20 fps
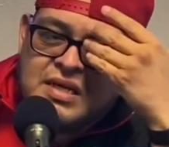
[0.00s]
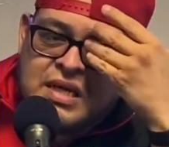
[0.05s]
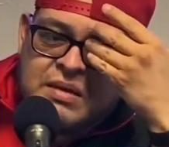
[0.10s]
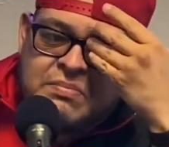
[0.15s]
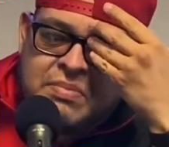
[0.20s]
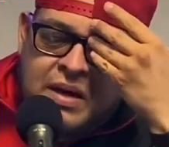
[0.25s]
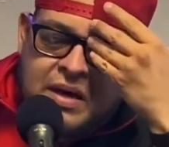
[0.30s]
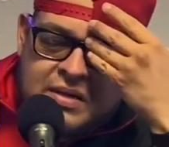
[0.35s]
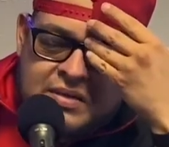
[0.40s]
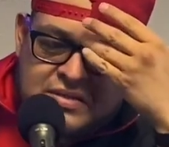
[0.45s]

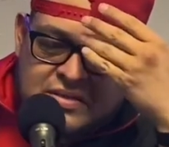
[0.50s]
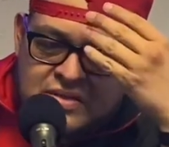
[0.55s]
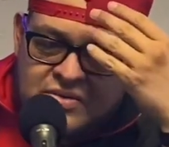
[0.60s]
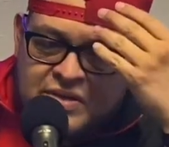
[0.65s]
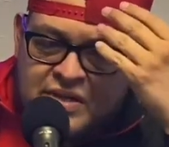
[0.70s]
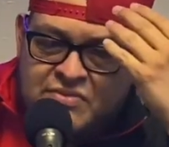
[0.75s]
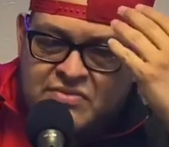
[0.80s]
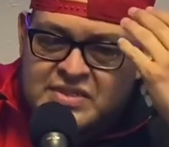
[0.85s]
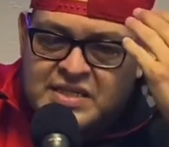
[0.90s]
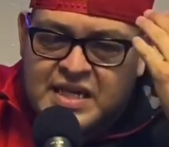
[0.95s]
boxed, or
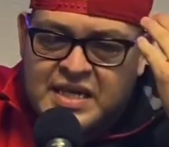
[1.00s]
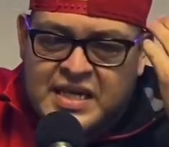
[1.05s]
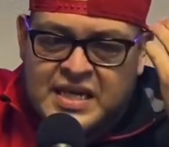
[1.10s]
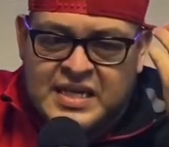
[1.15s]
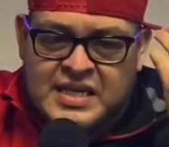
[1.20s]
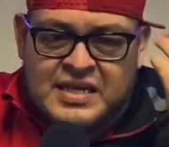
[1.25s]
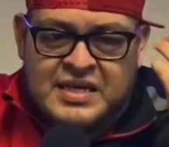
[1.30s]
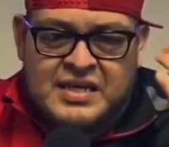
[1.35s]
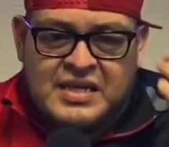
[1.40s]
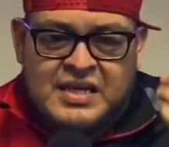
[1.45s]
he was
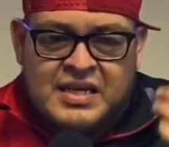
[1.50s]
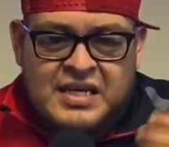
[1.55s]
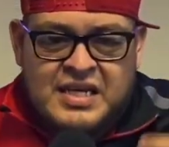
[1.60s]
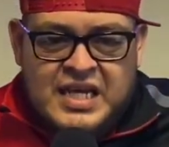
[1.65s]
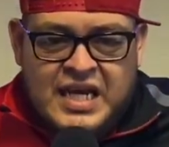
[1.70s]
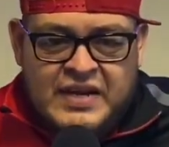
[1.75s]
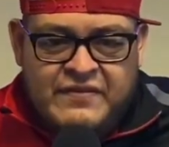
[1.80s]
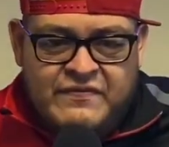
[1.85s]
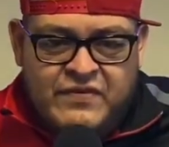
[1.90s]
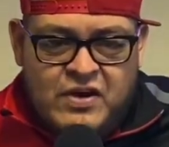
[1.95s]

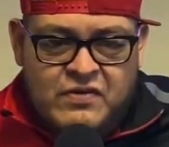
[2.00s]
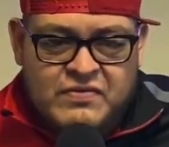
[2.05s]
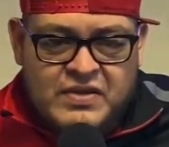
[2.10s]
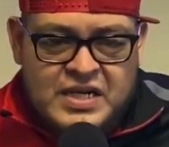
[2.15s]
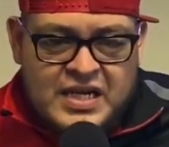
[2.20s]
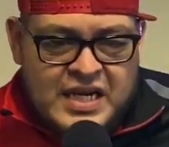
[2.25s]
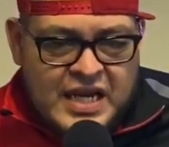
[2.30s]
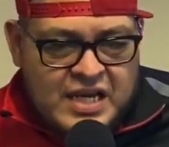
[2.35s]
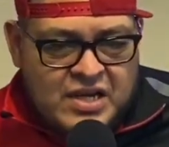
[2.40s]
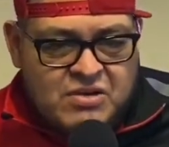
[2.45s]
involved in
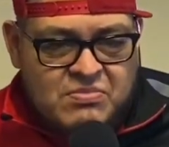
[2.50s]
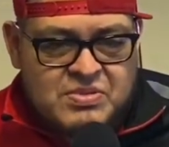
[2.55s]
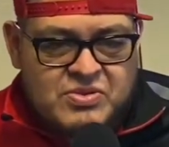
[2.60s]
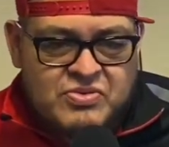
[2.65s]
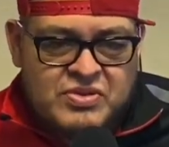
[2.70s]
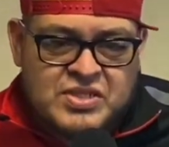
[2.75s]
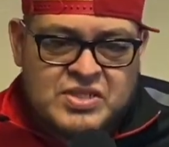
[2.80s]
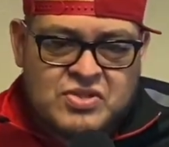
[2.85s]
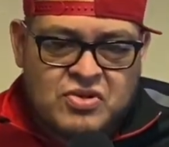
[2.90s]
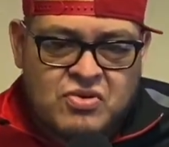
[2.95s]
an angle
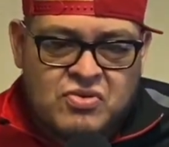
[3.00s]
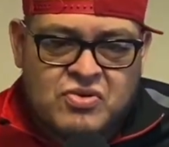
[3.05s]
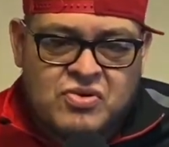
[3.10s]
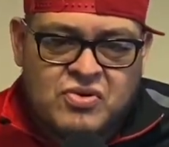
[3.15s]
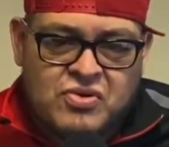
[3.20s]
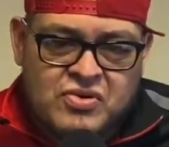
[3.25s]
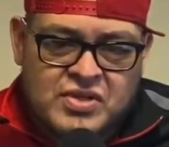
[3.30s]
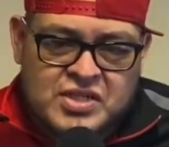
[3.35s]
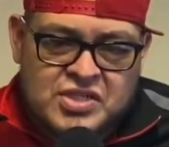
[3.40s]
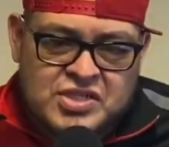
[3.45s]
between Stone
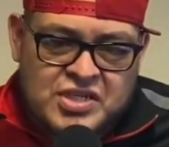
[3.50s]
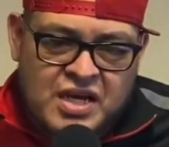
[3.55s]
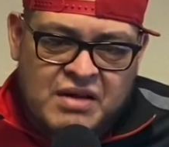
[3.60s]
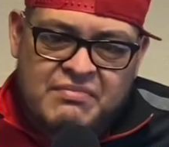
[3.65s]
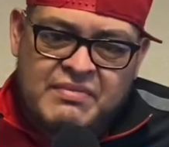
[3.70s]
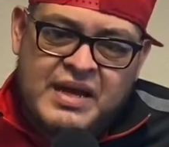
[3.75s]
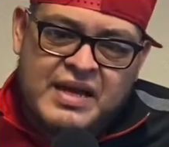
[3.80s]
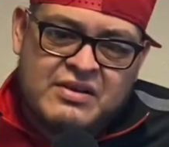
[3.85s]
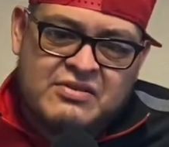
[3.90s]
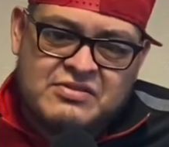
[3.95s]
Cold and Shawn
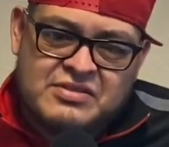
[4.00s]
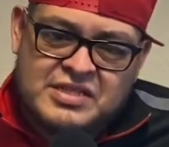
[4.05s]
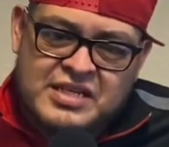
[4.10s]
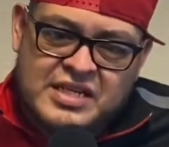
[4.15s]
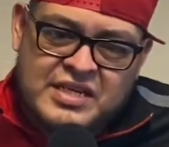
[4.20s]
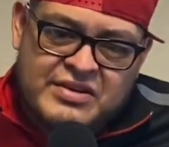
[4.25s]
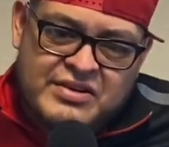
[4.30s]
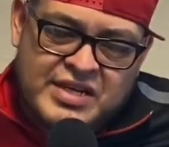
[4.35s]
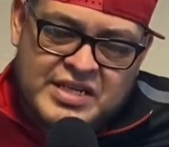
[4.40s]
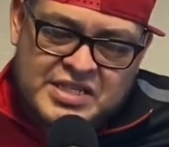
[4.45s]
Michaels'
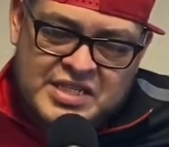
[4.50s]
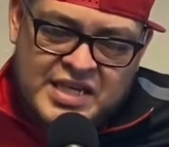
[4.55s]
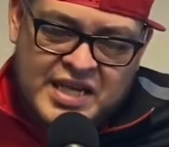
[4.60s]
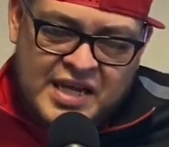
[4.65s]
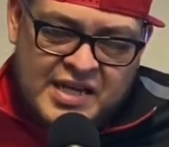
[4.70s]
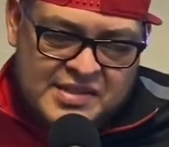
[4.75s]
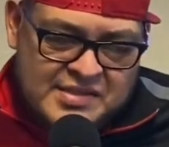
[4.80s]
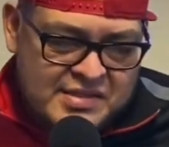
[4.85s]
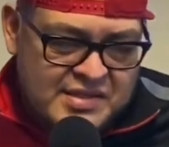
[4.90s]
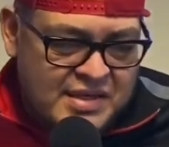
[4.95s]
Generation
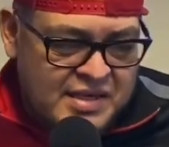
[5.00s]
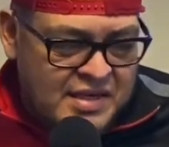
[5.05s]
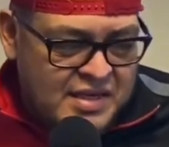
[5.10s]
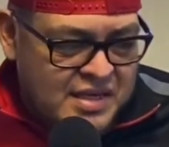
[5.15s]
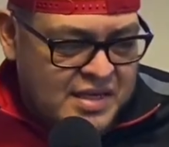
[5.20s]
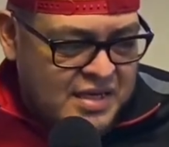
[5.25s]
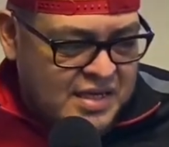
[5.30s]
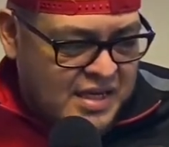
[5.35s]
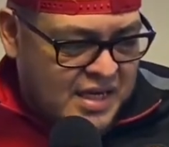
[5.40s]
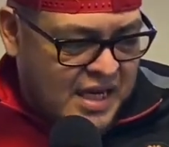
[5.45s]
X.
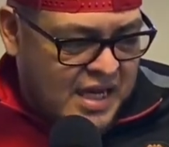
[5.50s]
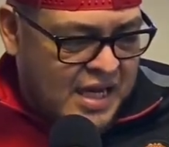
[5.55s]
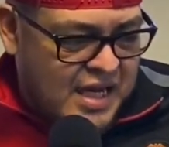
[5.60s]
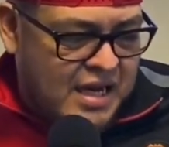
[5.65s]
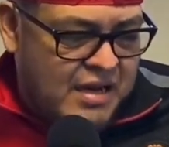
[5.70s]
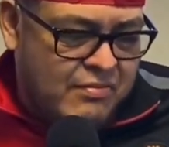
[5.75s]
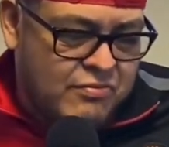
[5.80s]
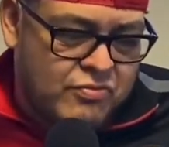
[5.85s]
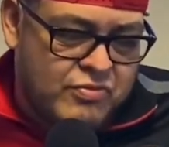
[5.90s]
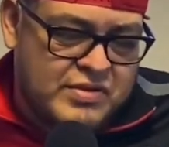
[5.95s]

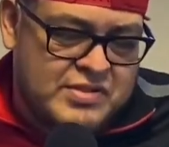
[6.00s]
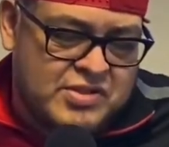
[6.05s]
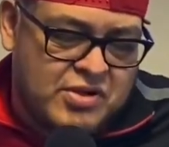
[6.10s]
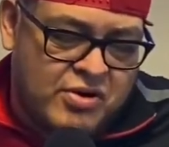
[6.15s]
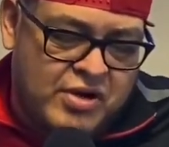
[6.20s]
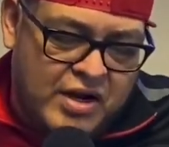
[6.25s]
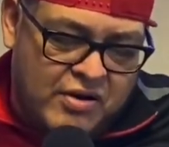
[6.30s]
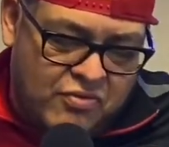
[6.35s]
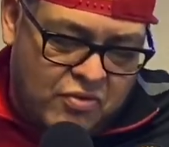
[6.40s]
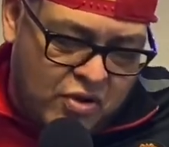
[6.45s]

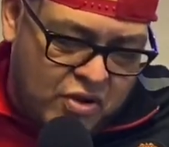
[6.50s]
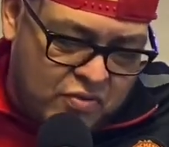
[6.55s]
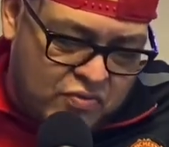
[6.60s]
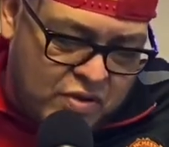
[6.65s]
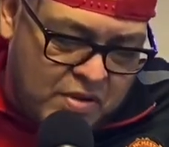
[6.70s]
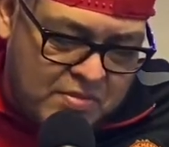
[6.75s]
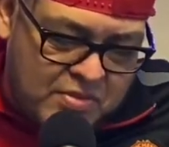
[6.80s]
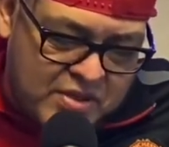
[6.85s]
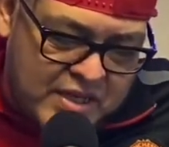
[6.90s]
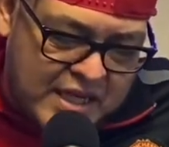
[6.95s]
Started at Royal
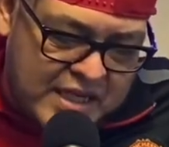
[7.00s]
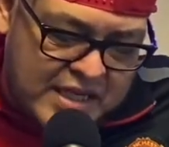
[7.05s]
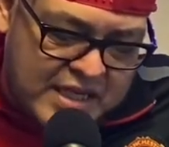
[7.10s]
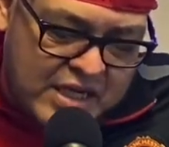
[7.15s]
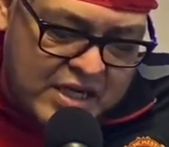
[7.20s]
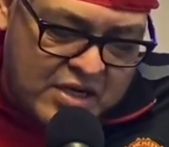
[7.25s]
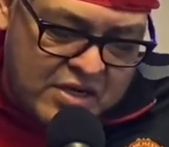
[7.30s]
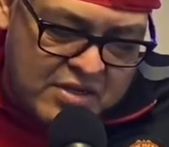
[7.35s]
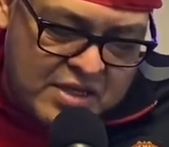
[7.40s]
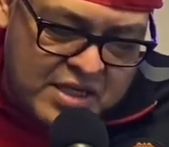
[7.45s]
Rumble that
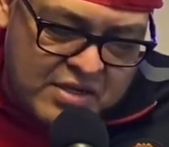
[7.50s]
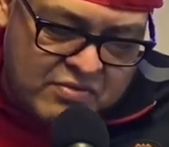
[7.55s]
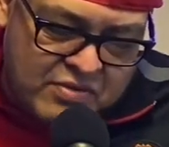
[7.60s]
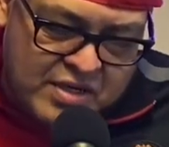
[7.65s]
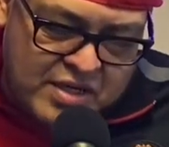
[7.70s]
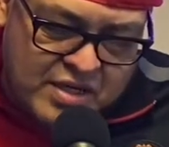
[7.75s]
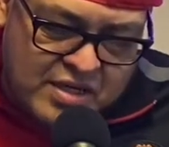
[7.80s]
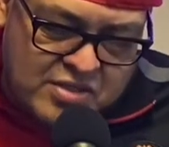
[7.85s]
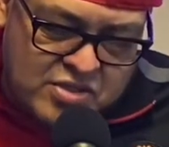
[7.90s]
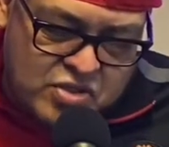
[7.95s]
year, then went
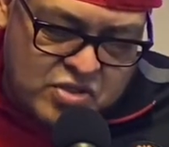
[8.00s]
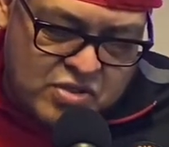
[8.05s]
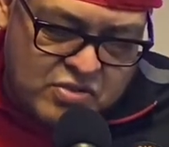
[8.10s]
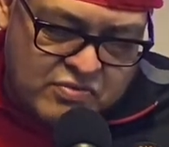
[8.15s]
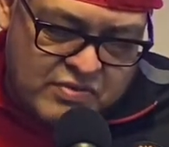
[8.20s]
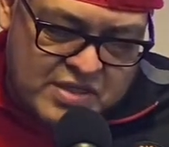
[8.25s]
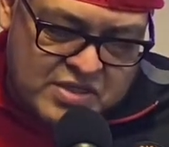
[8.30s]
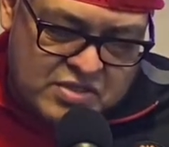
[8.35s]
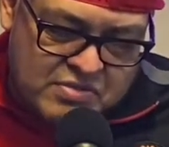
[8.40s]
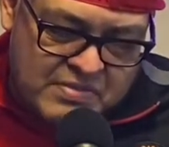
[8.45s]
on to the
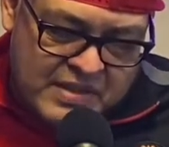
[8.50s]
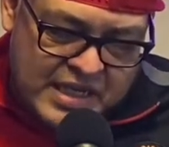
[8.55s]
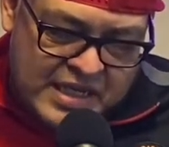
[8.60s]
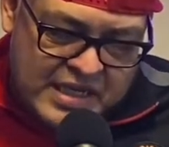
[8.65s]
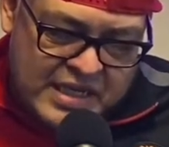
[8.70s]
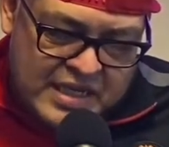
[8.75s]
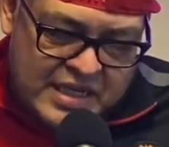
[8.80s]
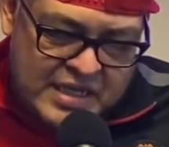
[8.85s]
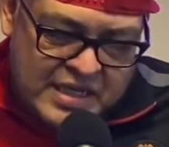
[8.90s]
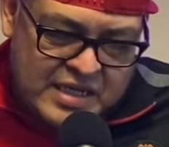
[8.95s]

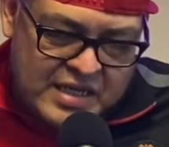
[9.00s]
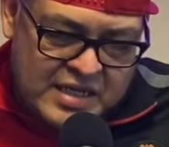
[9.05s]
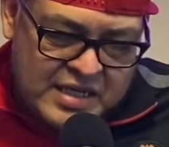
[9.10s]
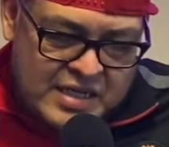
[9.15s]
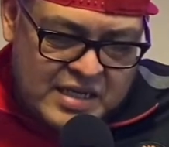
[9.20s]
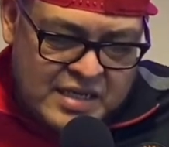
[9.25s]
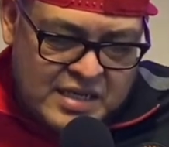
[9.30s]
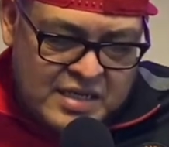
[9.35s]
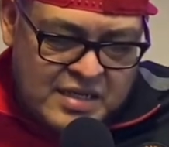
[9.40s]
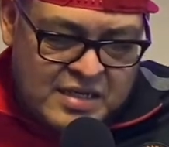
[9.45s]
WrestleMania.
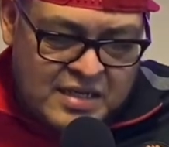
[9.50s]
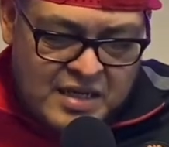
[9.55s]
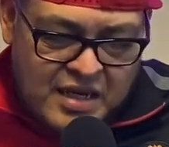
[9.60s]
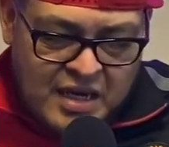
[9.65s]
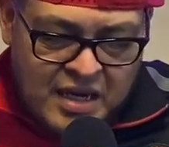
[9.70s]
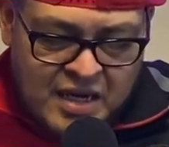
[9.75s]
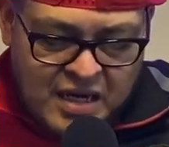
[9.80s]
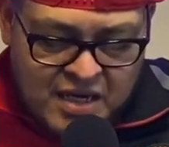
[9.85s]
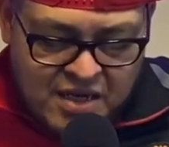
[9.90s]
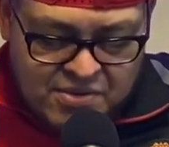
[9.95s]

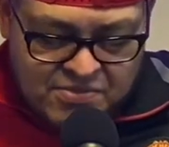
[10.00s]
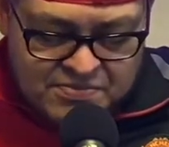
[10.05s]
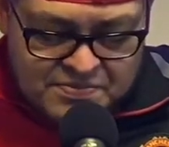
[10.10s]
So